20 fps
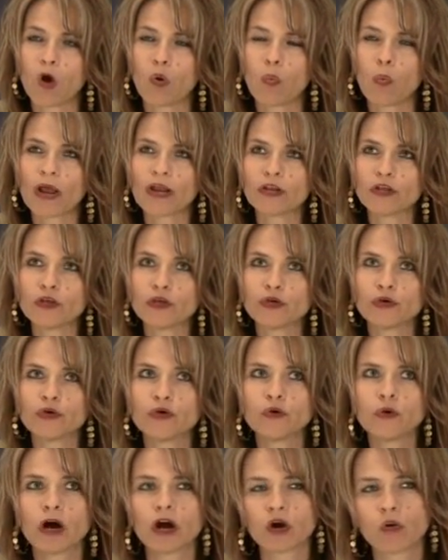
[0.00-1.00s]
when
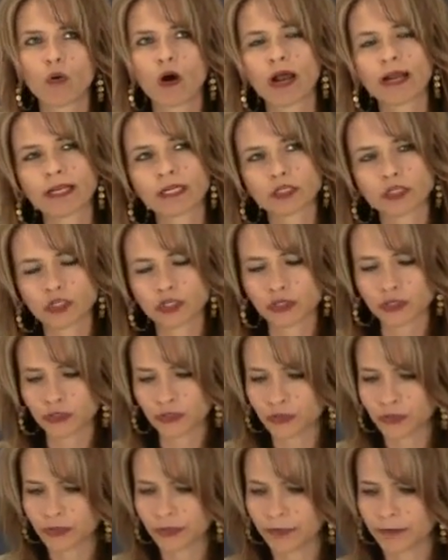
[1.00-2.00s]
you are wanting
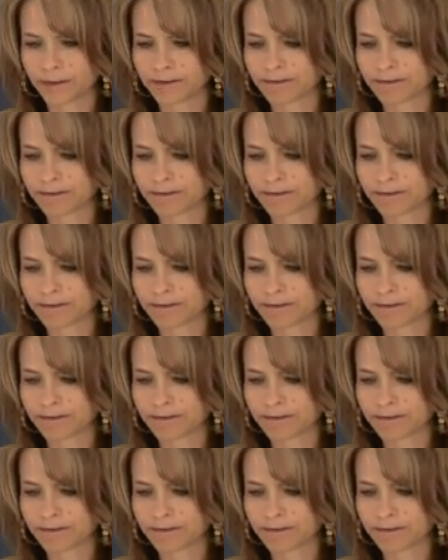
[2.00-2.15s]
to